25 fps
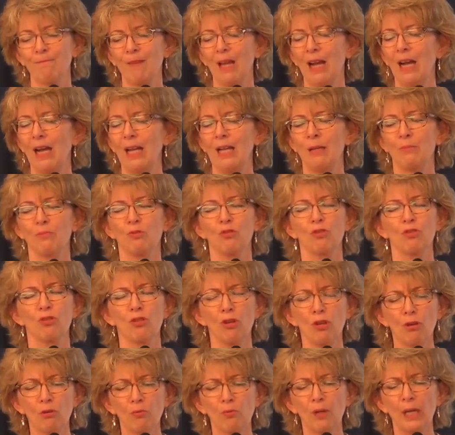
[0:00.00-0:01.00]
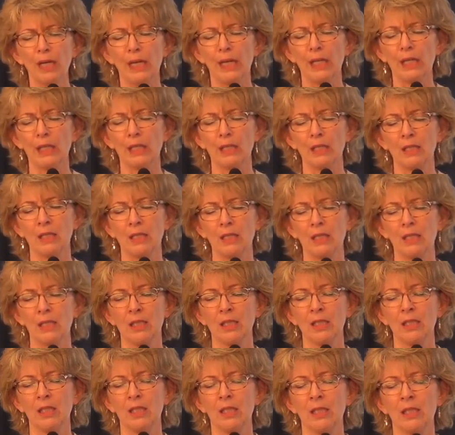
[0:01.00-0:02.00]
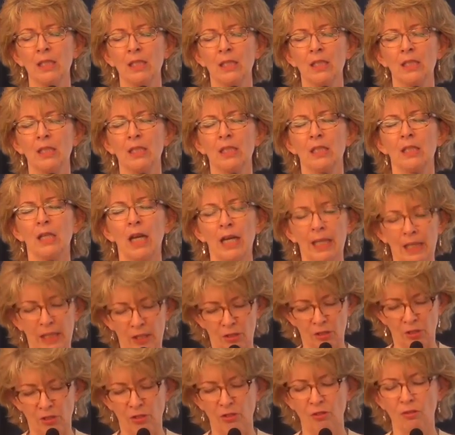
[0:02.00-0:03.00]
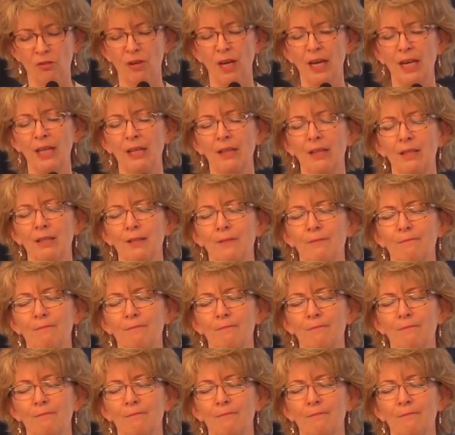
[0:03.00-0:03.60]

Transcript: I am so weak. I need your strength.